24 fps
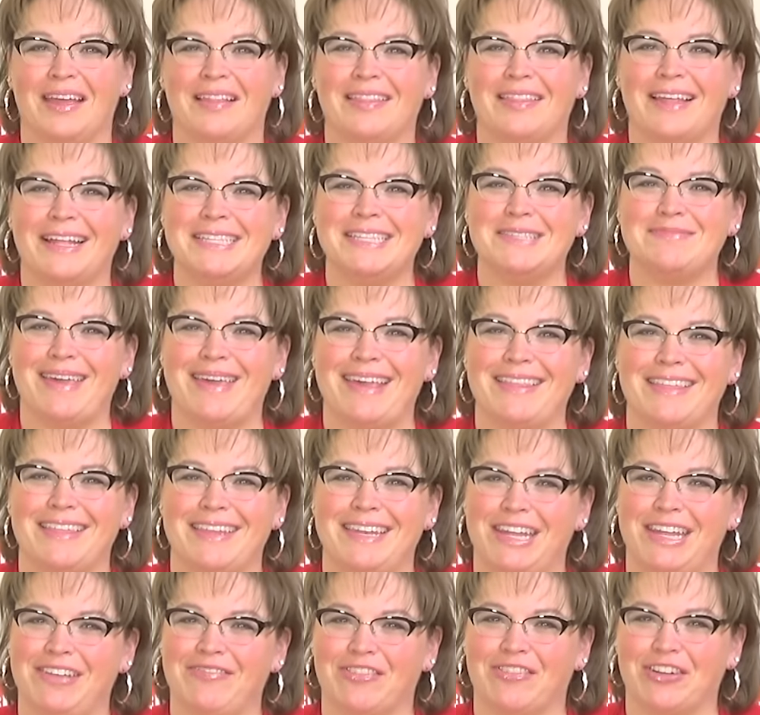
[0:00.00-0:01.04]
Let's make the
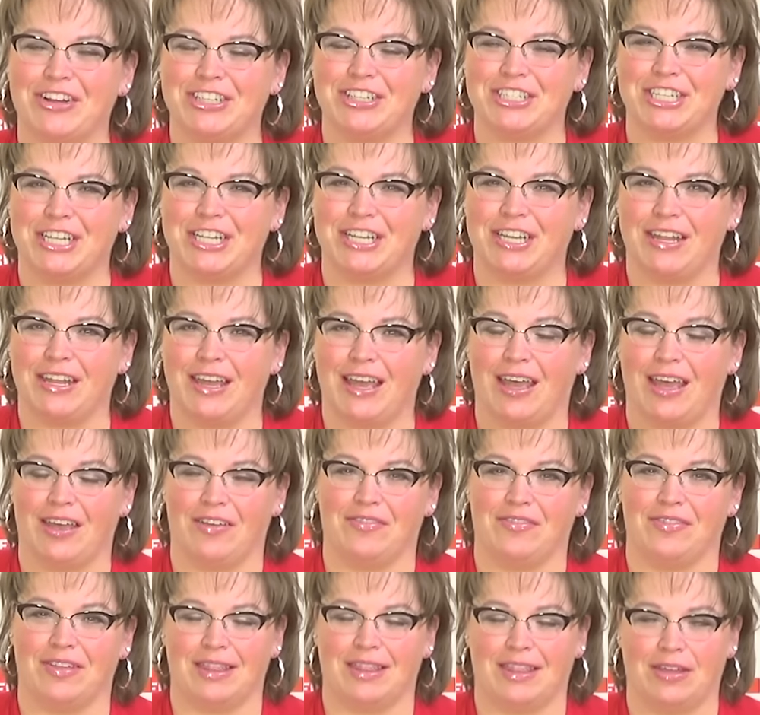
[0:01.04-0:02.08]
knit version
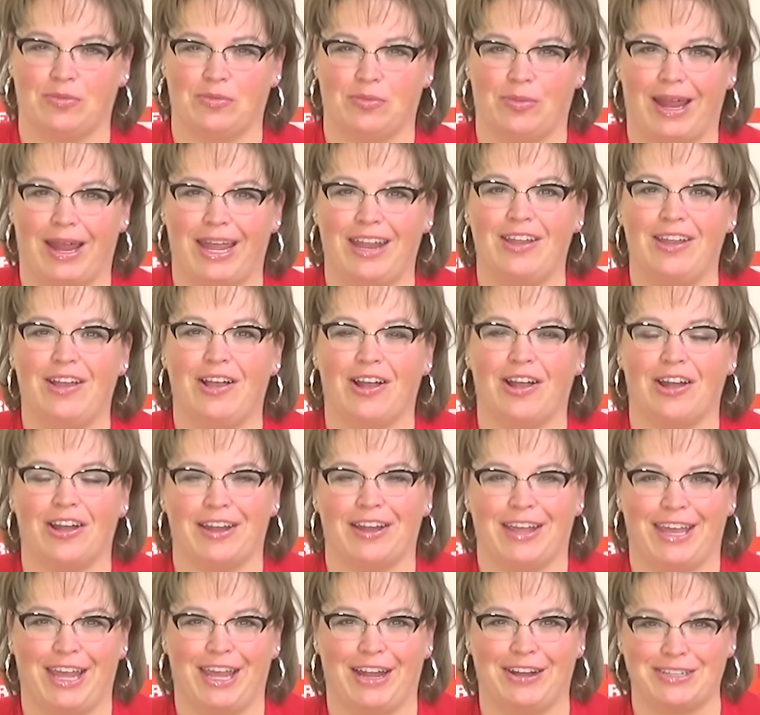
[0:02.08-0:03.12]
of the Red Heart
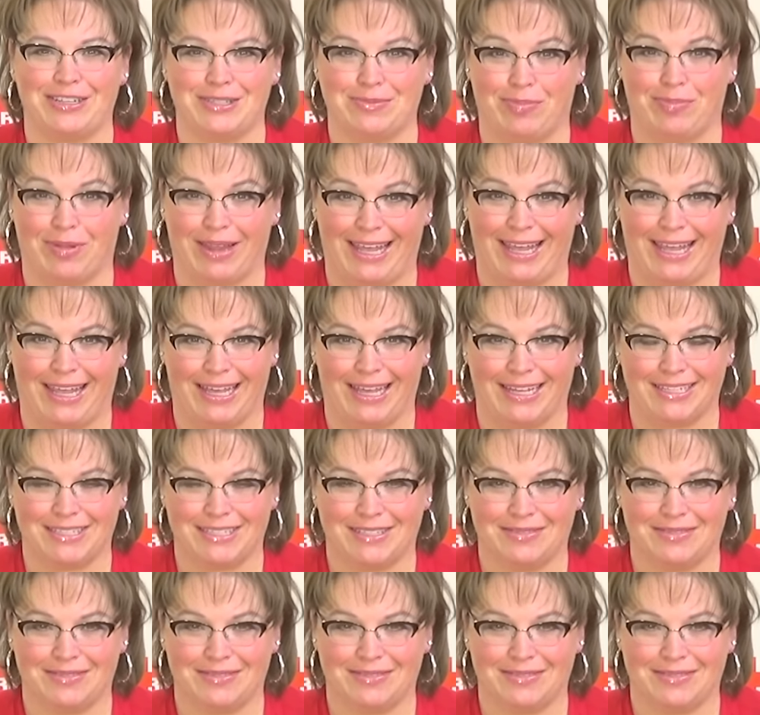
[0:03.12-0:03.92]
Cares blanket.